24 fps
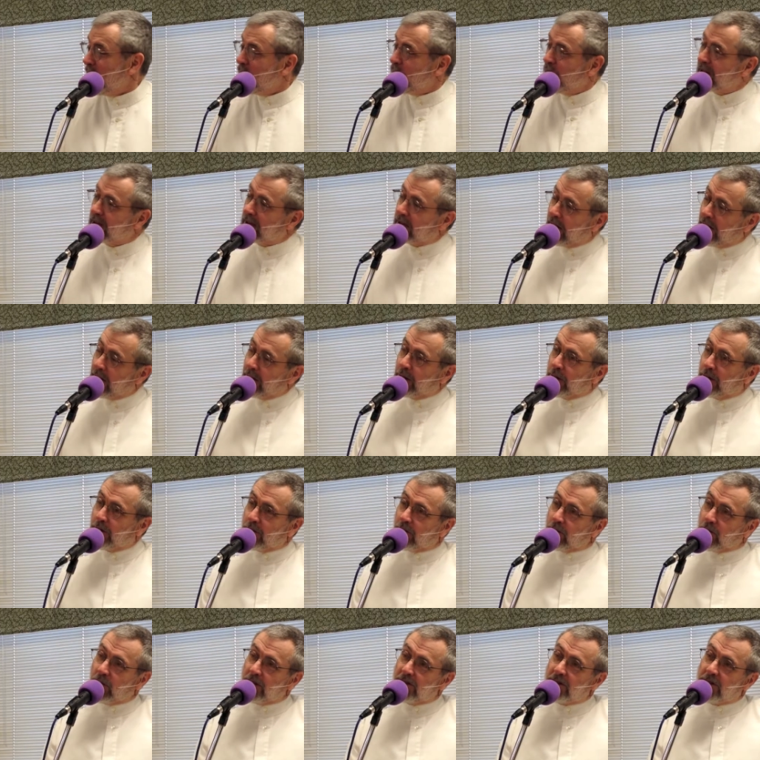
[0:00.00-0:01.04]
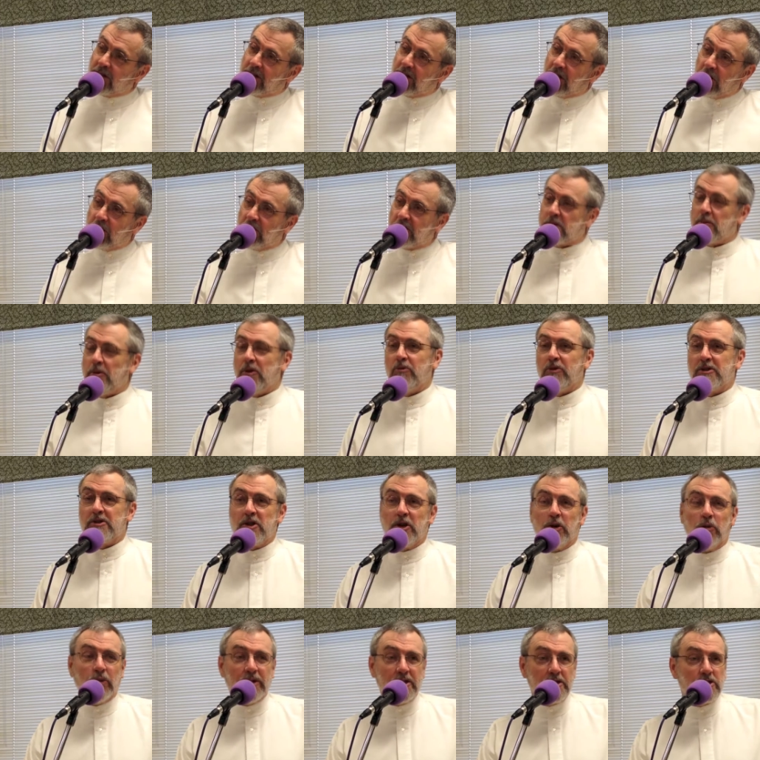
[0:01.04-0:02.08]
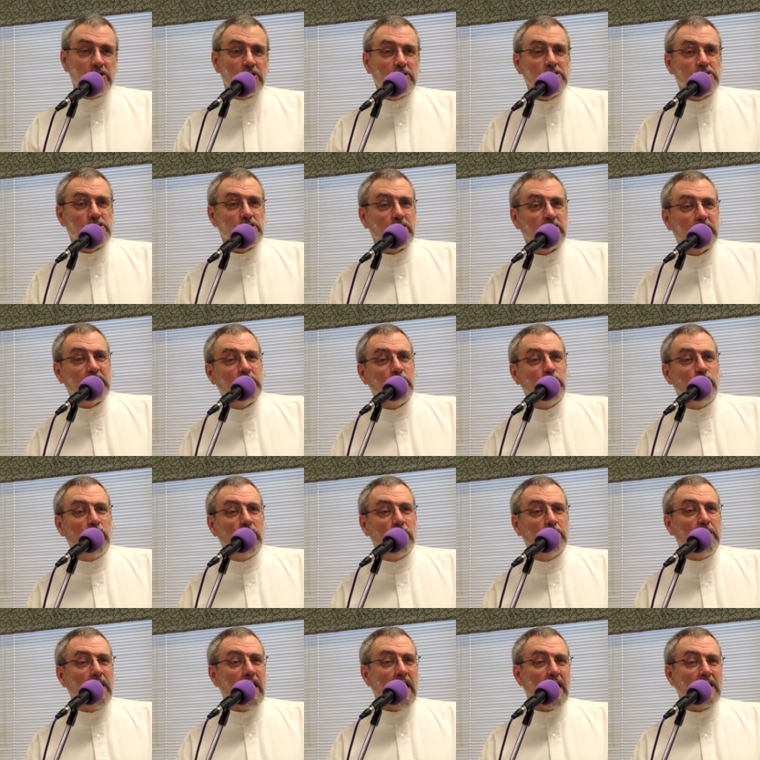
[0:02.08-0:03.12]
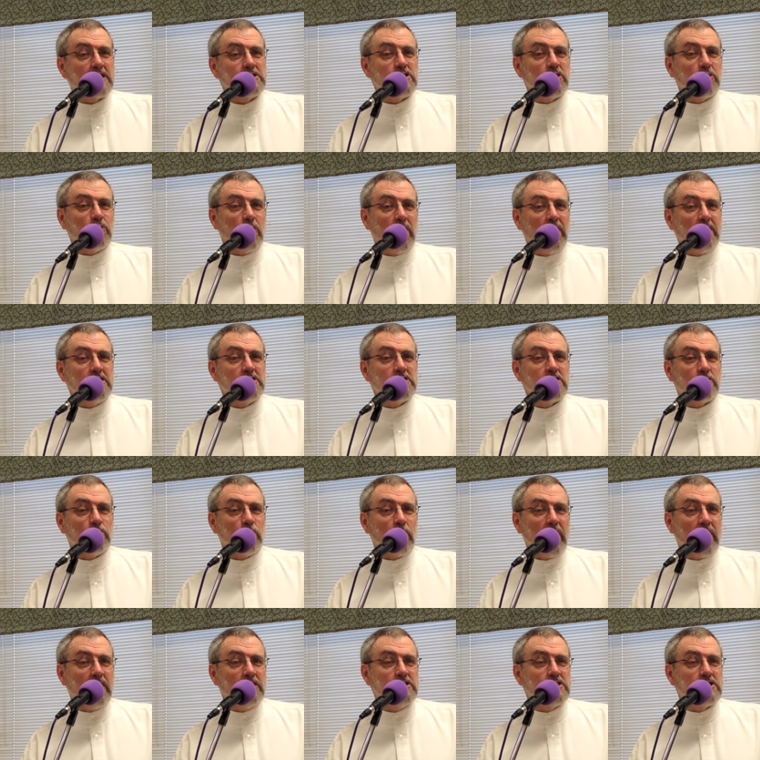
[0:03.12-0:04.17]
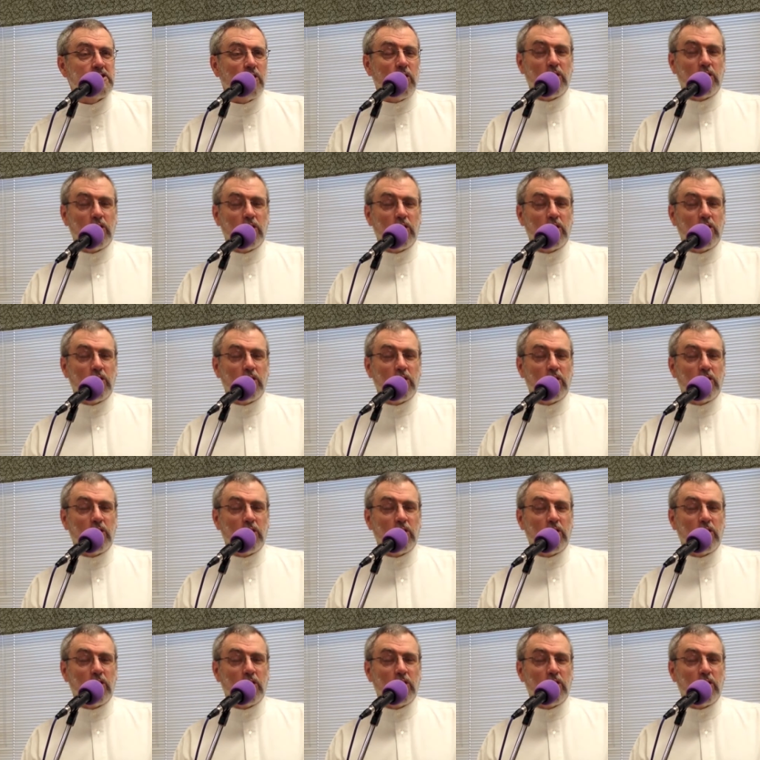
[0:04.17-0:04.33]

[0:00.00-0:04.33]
What color was the clothes? I mean, was he a winter so that he wore blacks and whites and reds,